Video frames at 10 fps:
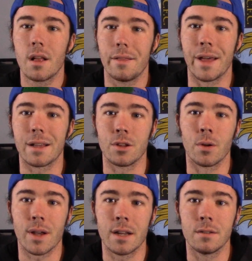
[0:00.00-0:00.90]
that,
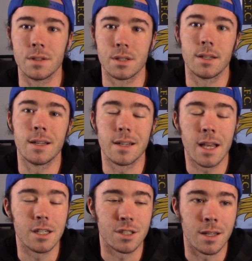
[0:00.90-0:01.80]
kind of is an
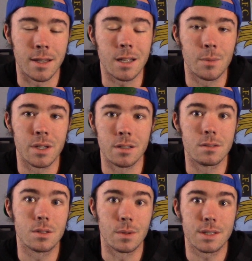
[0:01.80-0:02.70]
indication that they
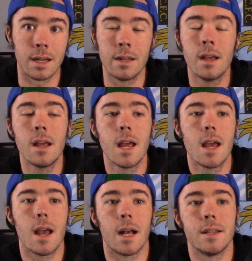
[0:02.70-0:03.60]
committed suicide.
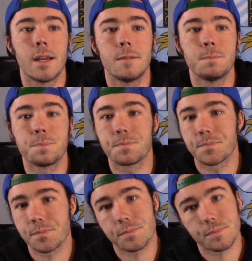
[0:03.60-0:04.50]
And then
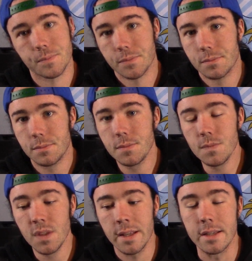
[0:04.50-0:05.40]

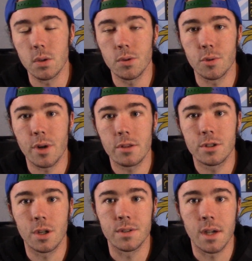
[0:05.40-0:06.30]
his older
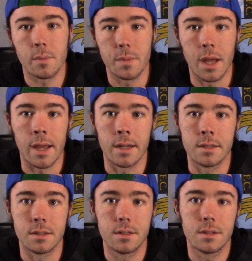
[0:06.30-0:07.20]
brother shows up
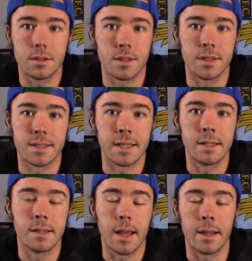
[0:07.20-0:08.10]
and to the
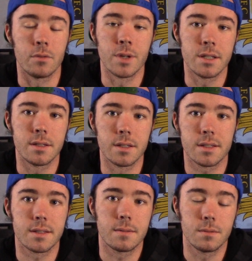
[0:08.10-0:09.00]
scene and reads this,